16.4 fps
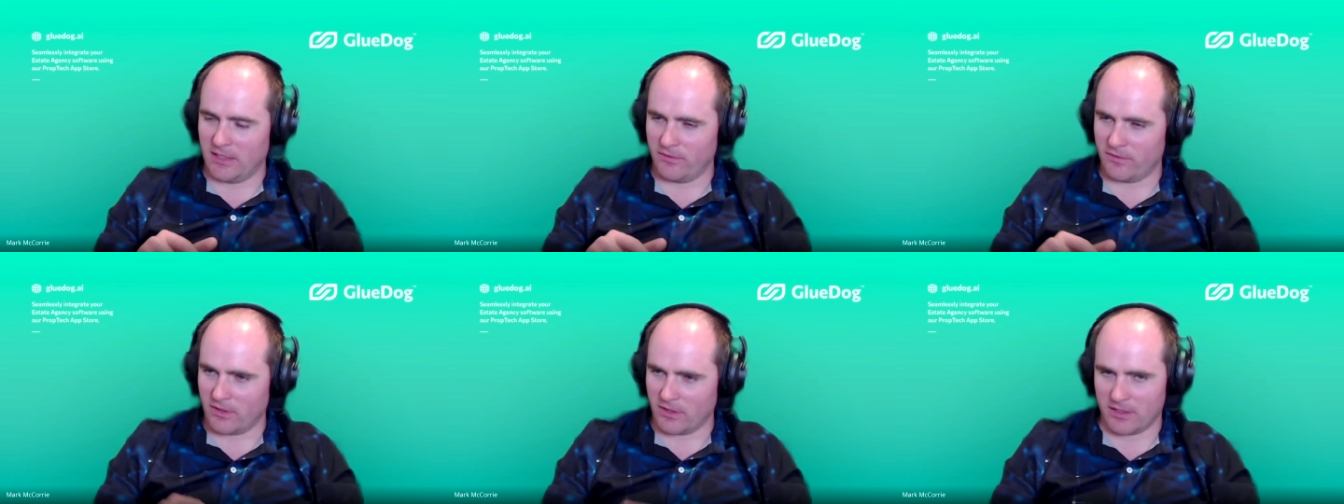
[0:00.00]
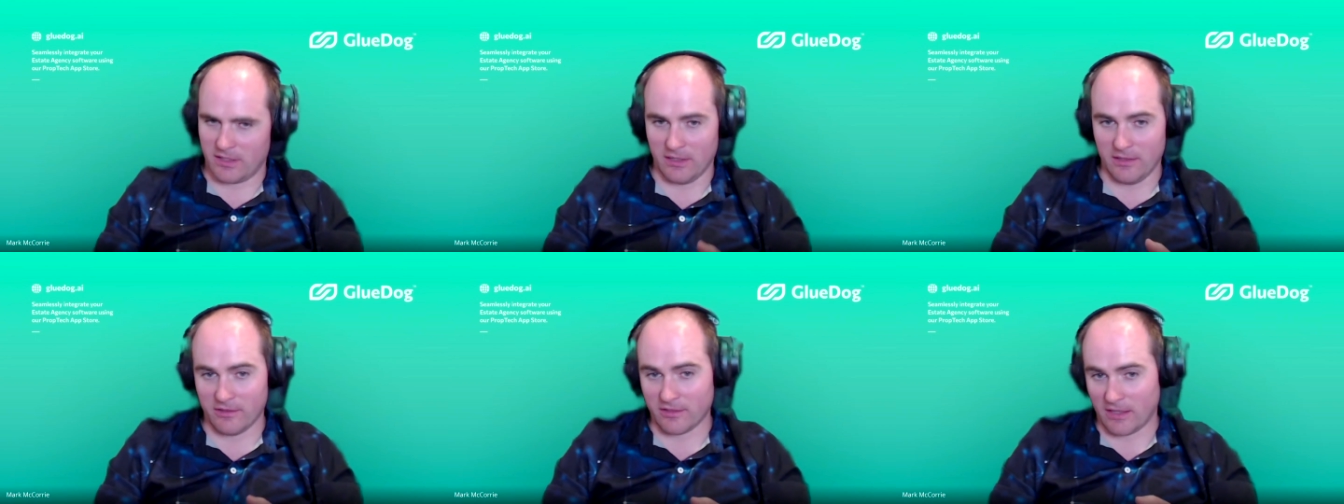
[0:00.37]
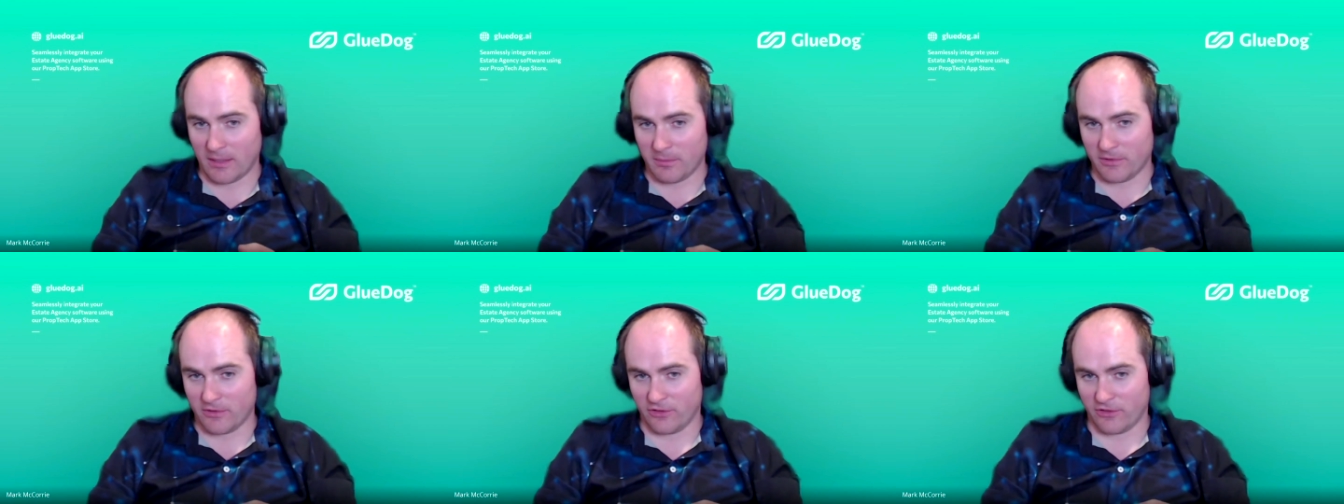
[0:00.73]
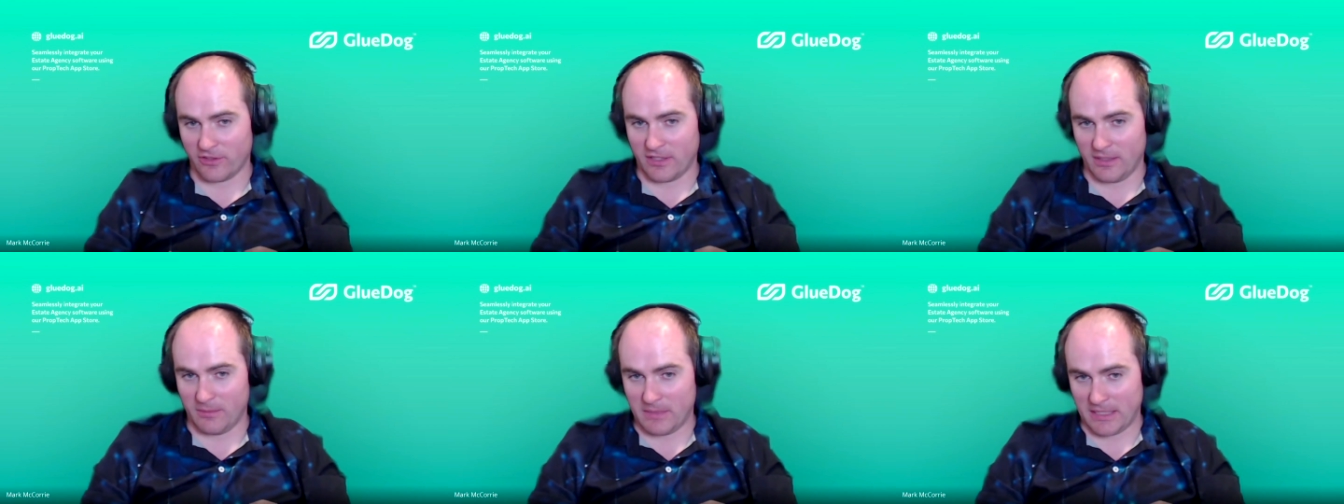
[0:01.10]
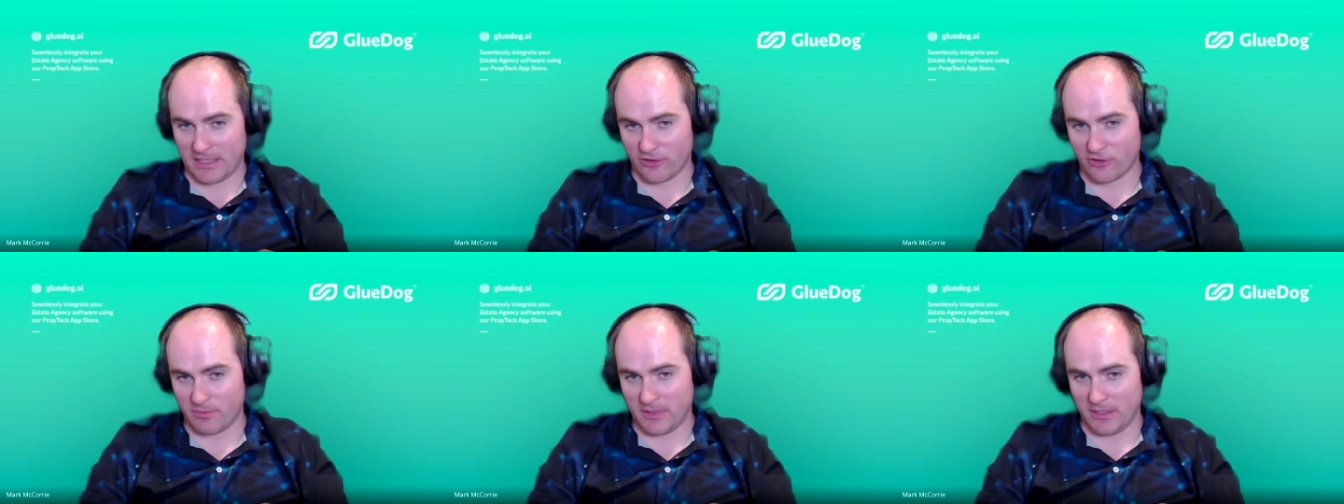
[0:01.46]
I've got Keys App, which is key
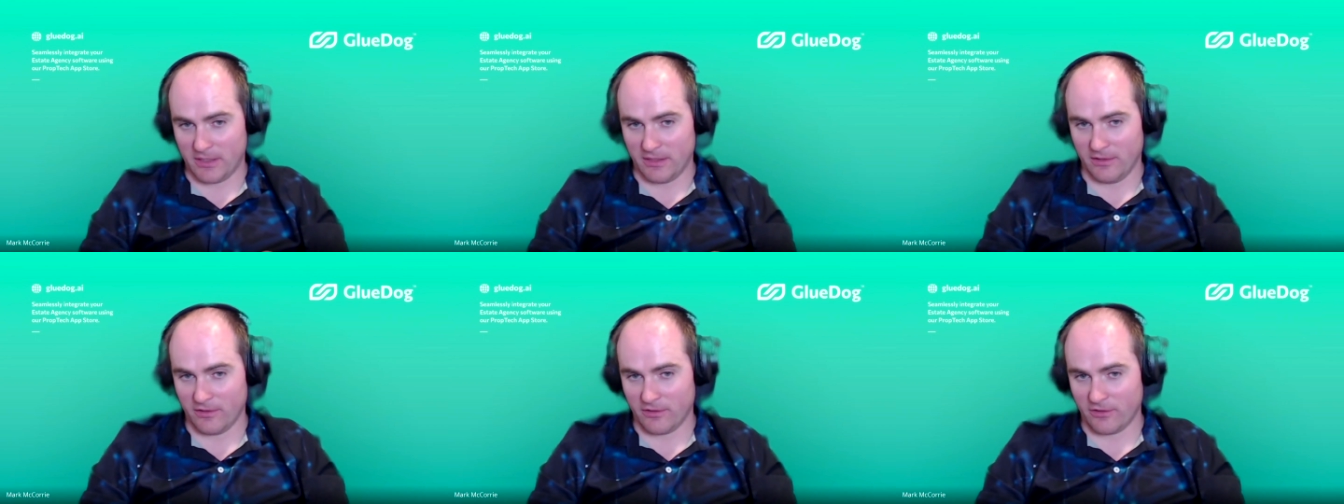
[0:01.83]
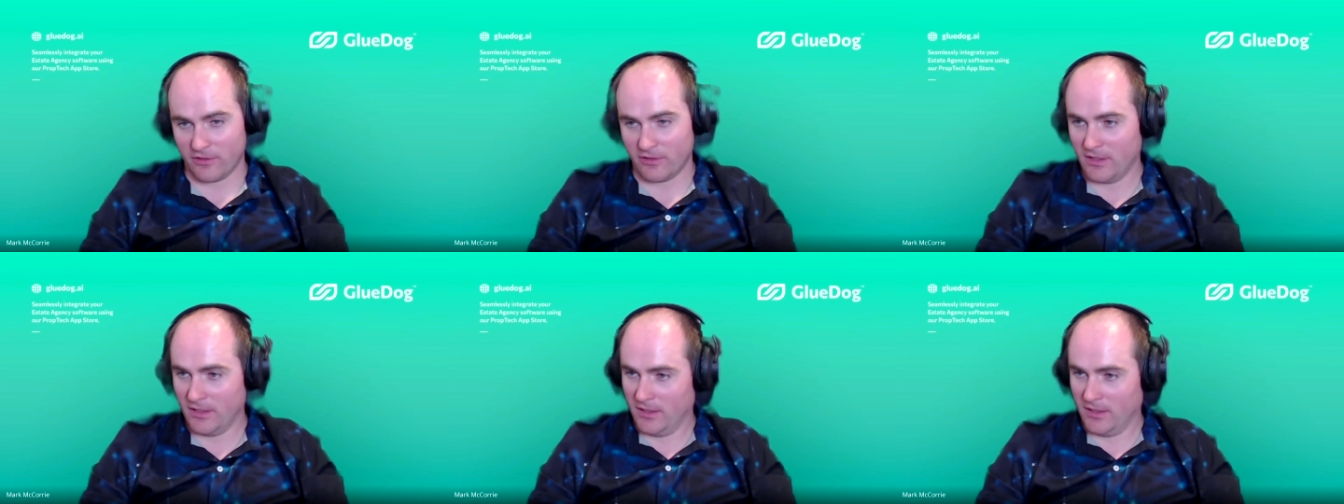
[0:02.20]
management.